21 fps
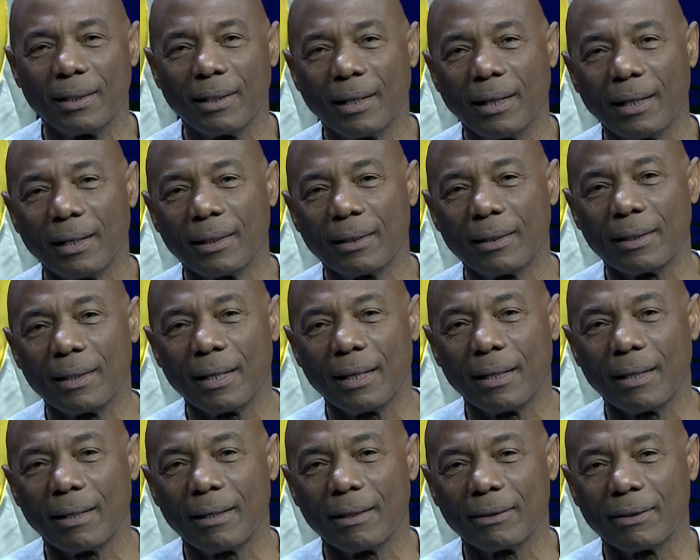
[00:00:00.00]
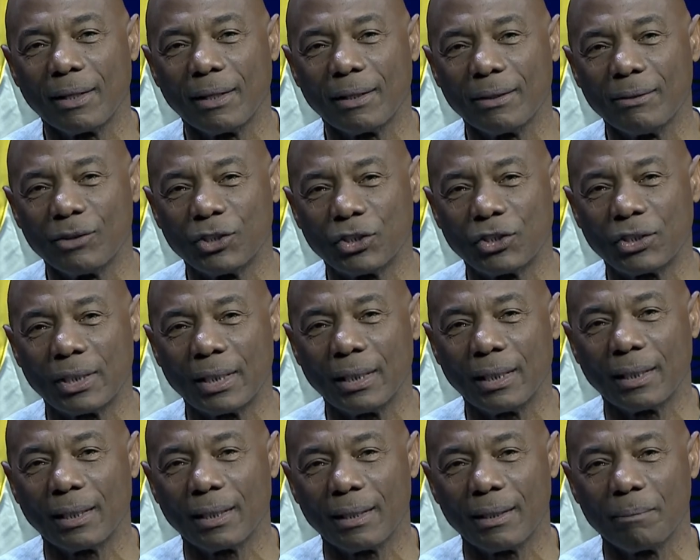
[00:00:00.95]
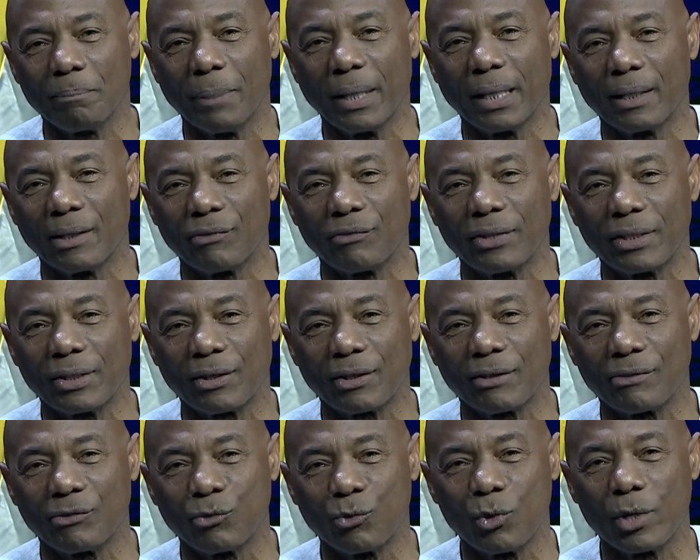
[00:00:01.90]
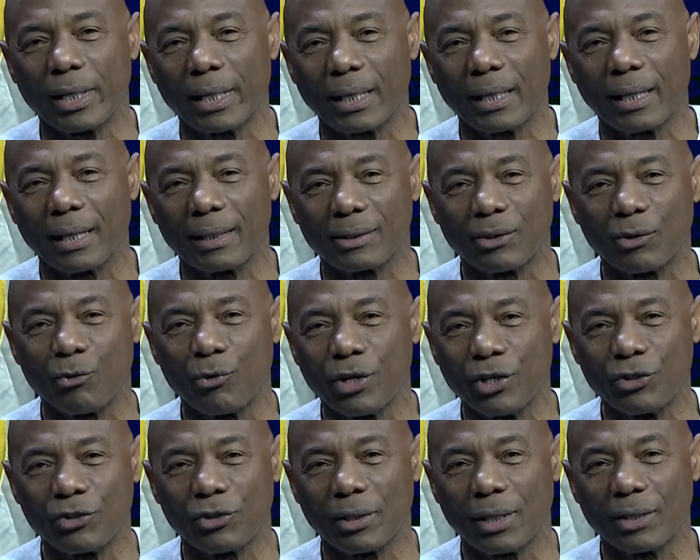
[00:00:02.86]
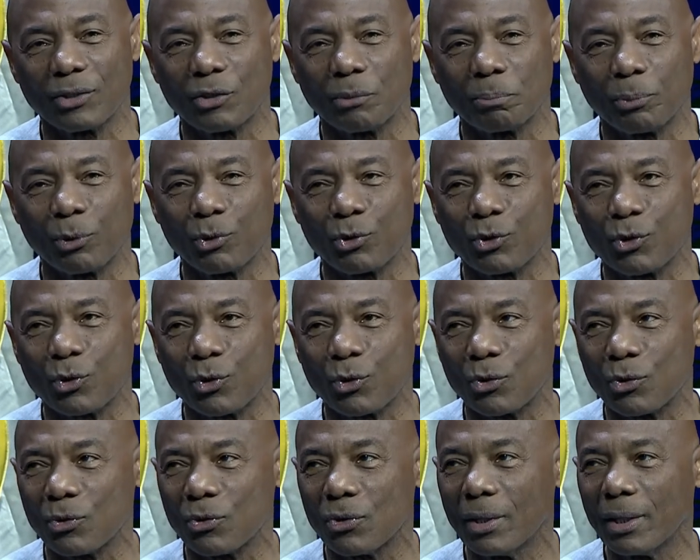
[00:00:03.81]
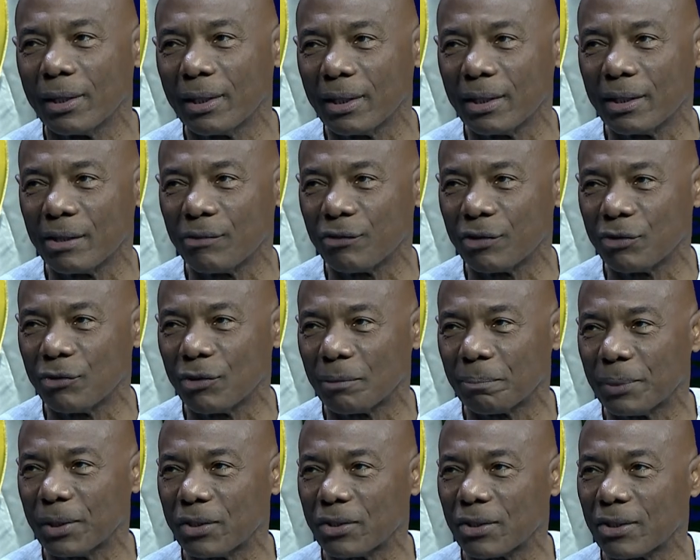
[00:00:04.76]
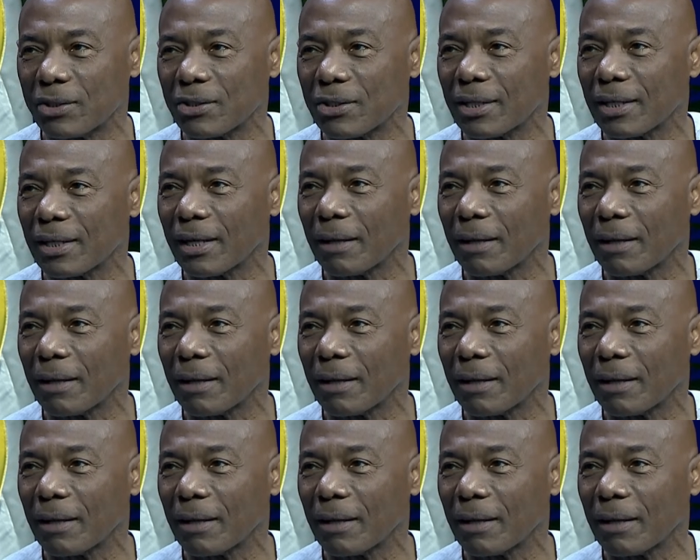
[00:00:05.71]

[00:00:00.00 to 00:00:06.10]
and seeing the benefit of working as a region as opposed to individual pieces.